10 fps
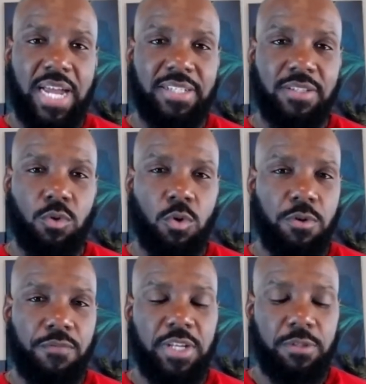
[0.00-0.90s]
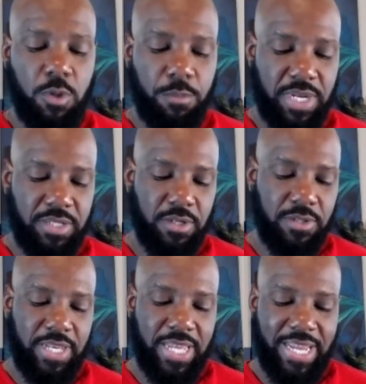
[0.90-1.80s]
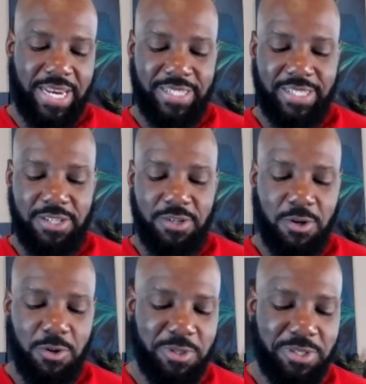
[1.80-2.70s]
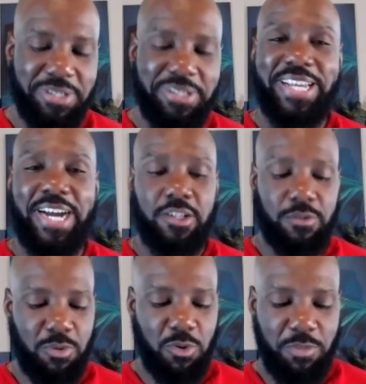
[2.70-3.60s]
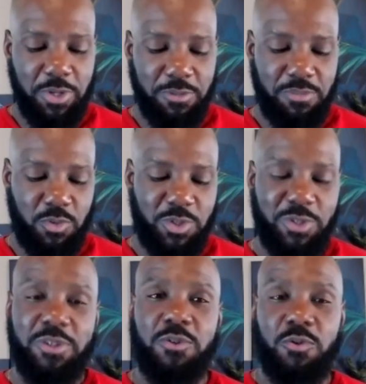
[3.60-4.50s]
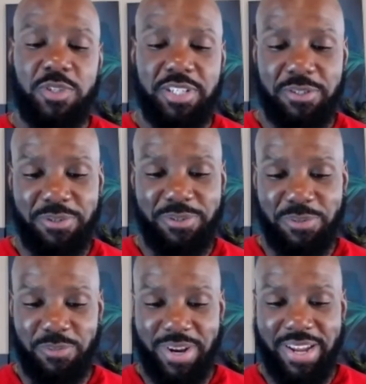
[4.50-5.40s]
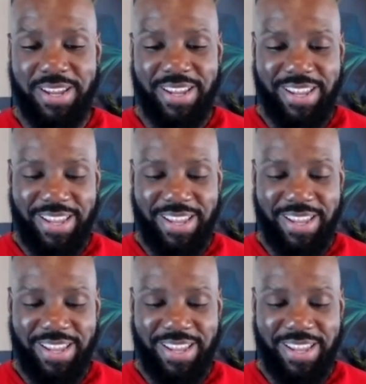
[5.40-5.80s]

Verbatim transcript: i was on your facebook page the other day and i seen your older son he got his blue belt in brazilian jiu-jitsu right